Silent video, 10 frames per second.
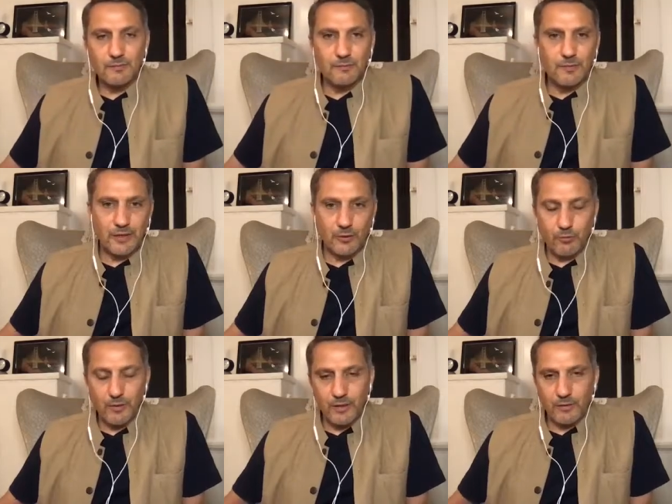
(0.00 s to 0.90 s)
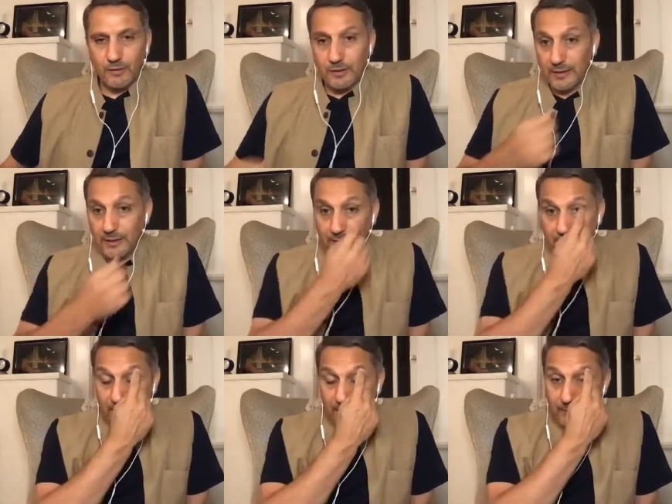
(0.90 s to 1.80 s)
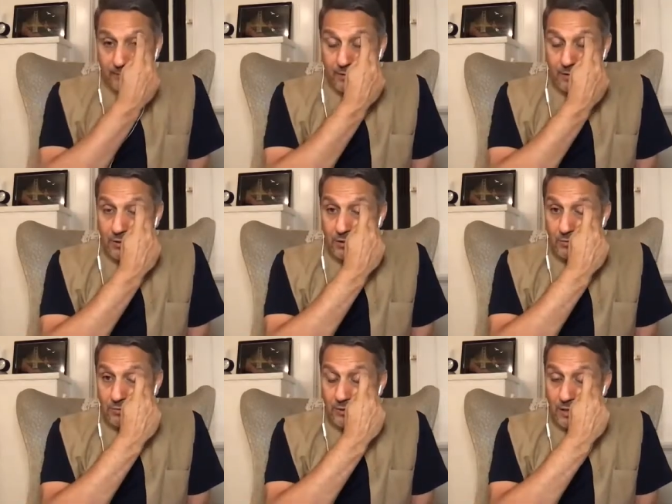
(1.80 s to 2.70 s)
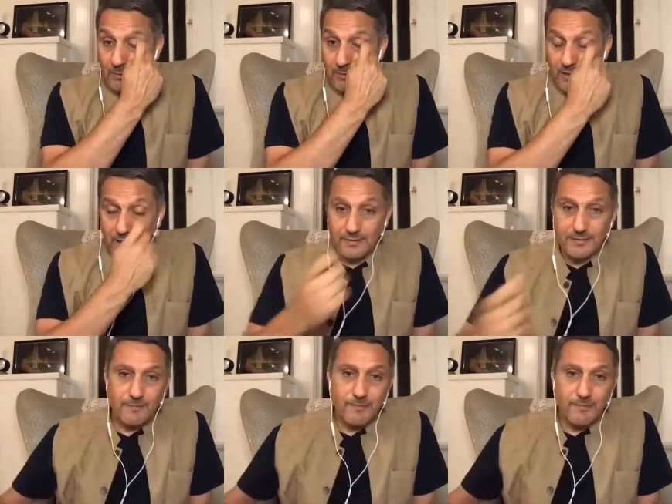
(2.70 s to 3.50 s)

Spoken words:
very critical and continue to dominate